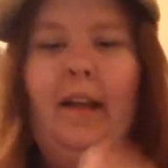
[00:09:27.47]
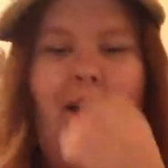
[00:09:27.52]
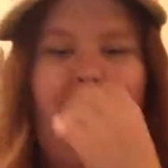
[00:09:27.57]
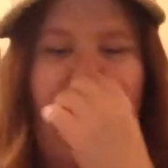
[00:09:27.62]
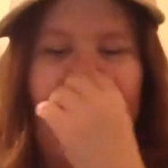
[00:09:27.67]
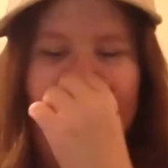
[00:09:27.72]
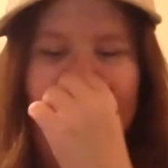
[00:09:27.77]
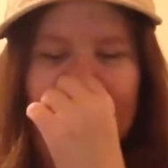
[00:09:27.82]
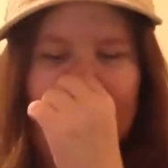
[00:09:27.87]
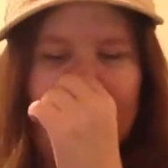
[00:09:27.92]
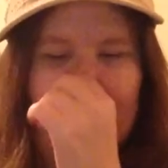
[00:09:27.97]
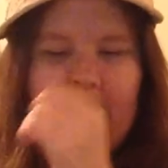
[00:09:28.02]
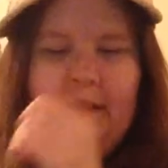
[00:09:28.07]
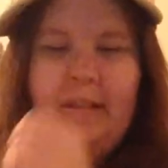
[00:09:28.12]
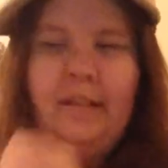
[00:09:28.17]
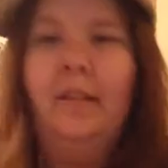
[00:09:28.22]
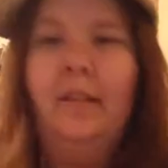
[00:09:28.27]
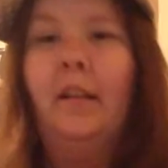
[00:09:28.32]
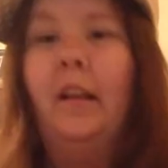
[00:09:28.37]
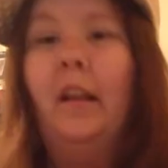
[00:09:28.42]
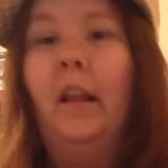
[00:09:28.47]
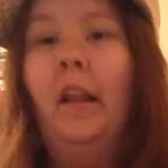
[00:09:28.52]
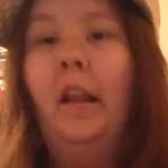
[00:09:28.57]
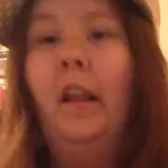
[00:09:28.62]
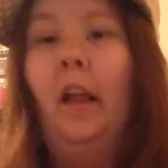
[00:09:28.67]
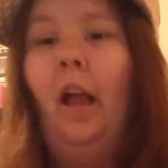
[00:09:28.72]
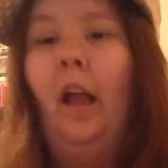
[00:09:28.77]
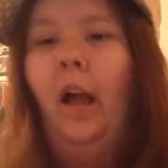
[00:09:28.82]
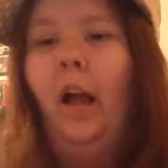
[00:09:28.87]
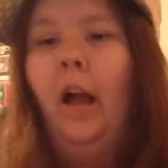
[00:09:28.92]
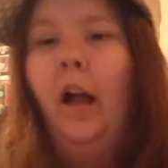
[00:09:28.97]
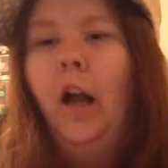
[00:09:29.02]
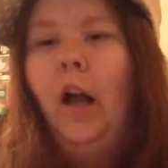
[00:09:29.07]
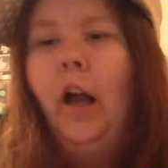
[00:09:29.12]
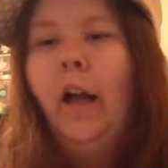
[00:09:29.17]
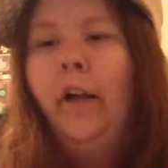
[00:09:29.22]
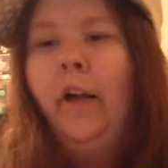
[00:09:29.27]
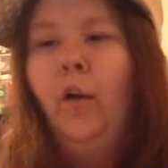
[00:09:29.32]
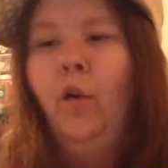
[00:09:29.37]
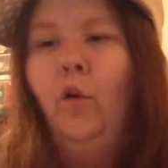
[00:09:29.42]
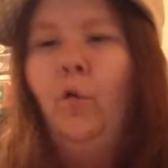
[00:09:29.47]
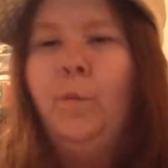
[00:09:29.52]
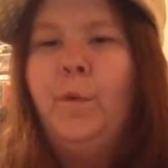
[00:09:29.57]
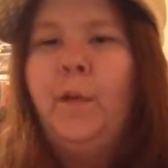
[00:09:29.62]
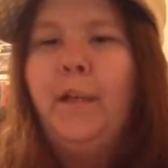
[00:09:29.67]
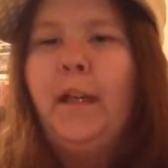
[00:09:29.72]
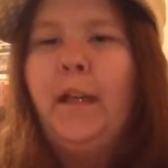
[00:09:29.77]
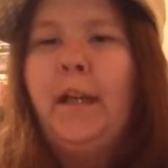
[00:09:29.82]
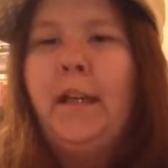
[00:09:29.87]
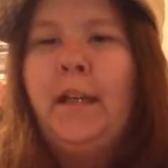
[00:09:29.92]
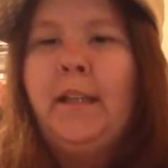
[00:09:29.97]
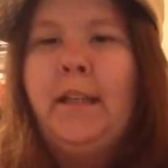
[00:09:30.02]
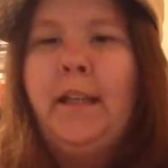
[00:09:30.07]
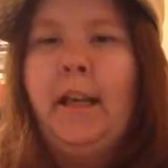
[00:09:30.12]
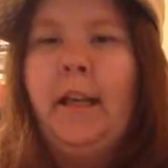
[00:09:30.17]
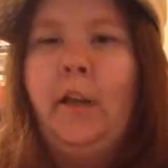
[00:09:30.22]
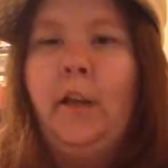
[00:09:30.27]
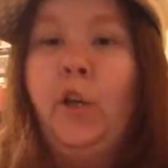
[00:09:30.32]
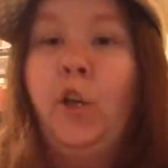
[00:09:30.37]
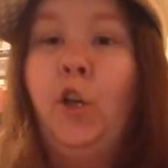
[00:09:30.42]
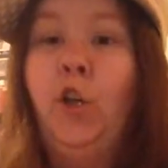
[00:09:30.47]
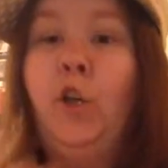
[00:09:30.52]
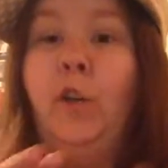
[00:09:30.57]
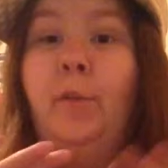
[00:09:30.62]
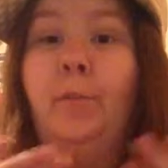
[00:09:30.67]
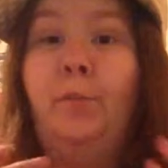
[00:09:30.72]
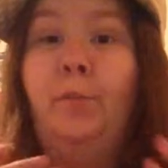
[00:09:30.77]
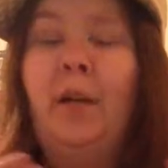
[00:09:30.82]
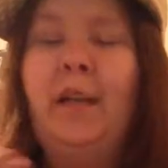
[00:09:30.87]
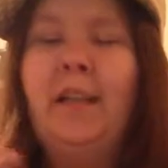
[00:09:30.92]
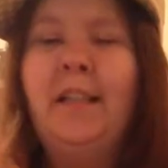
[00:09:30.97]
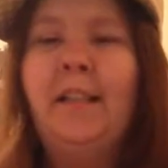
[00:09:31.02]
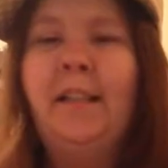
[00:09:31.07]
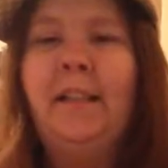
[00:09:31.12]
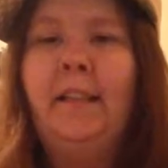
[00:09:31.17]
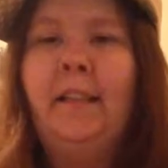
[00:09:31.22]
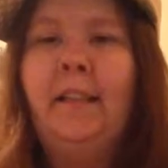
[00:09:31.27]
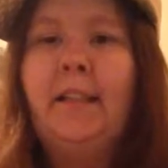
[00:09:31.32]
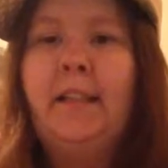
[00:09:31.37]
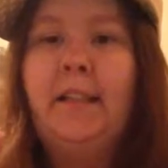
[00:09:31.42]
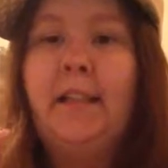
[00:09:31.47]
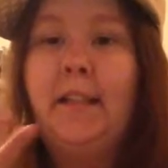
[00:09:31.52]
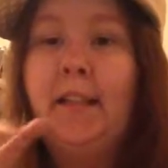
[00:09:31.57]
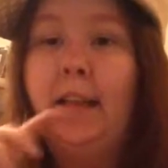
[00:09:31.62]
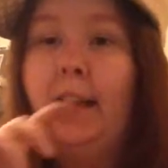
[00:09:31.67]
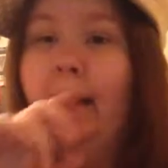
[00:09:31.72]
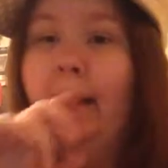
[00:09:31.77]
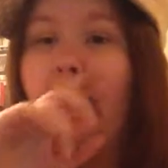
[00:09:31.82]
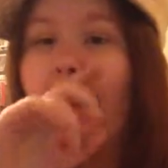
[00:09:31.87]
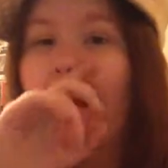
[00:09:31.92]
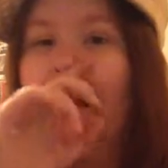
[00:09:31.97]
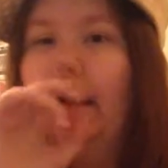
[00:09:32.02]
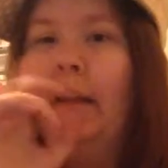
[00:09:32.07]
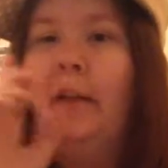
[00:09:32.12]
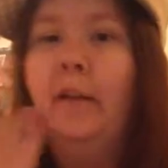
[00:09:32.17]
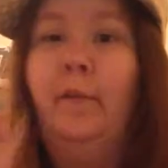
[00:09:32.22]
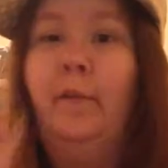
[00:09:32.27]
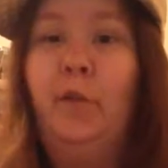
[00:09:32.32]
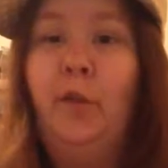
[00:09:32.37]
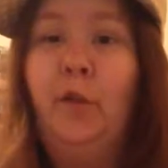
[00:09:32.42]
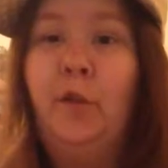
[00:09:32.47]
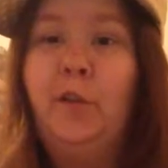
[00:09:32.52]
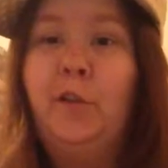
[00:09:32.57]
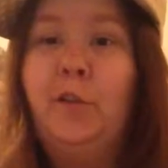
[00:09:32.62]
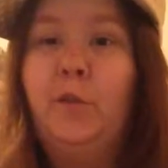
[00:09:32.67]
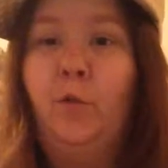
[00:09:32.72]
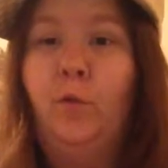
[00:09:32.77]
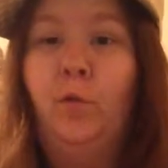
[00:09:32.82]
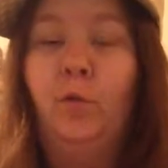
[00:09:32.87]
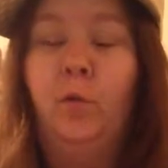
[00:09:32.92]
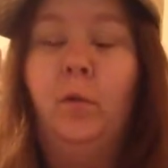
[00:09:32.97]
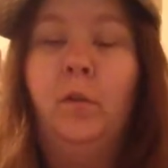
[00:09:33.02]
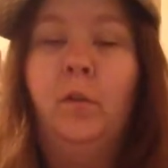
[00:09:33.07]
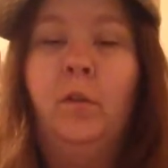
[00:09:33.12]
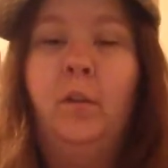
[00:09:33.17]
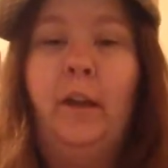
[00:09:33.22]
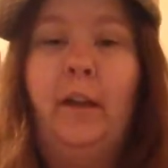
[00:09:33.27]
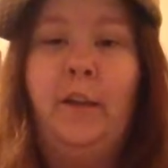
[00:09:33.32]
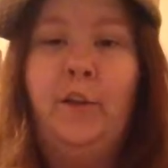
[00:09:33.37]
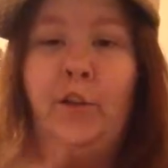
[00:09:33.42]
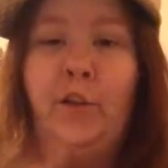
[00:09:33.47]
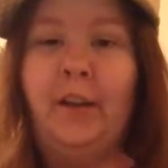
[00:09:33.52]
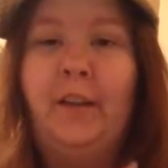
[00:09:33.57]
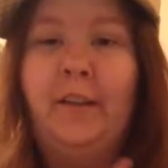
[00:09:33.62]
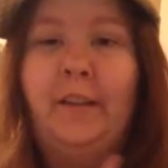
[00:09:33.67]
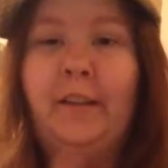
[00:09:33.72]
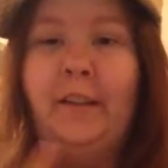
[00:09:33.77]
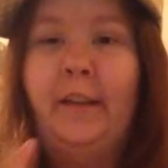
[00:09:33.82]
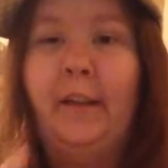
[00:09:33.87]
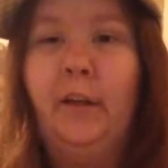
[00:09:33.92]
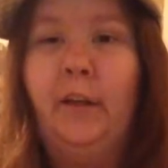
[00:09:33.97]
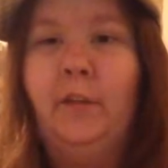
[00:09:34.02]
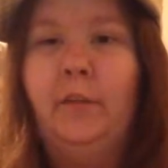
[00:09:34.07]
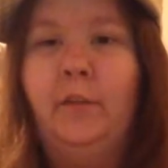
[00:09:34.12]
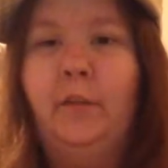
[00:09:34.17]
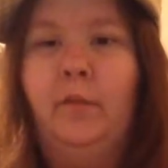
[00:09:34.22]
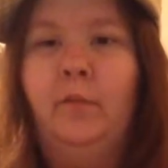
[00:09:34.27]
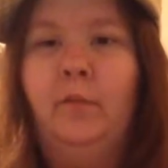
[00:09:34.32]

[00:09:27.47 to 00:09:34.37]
And I hope you guys had a good President's Day, and if you're in school and you had the day off,